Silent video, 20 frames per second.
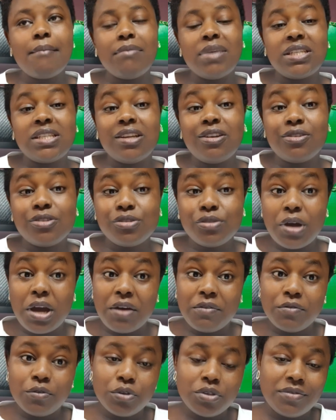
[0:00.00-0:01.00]
But I also
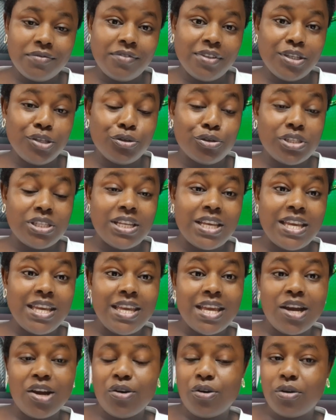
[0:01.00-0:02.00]
have those videos
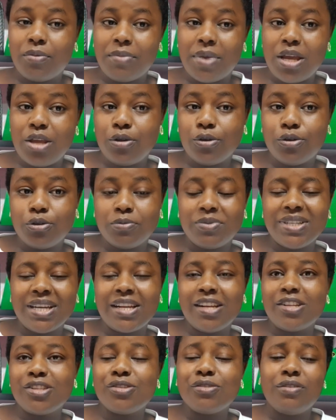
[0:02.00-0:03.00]
here on my YouTube channel,